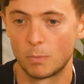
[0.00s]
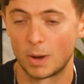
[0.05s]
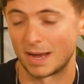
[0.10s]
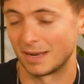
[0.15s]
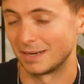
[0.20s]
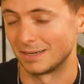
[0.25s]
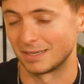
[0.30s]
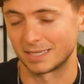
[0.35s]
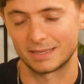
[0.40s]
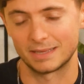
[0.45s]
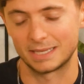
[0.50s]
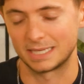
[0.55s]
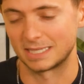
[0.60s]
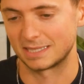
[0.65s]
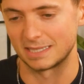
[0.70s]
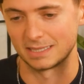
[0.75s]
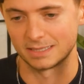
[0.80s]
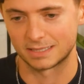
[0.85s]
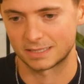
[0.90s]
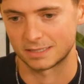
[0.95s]
and
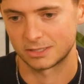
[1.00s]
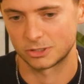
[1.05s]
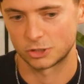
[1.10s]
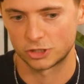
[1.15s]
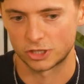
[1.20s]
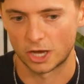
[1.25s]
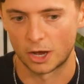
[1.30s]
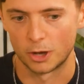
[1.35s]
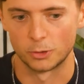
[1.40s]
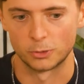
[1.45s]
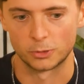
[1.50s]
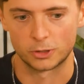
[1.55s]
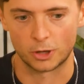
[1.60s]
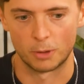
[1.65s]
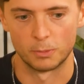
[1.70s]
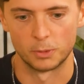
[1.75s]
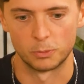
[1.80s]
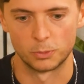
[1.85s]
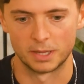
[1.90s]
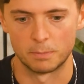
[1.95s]
this is so
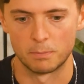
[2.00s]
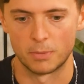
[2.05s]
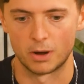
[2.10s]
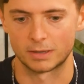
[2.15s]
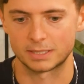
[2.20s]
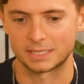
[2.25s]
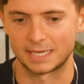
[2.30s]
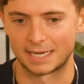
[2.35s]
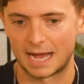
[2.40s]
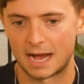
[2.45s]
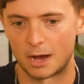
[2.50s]
common within marketing,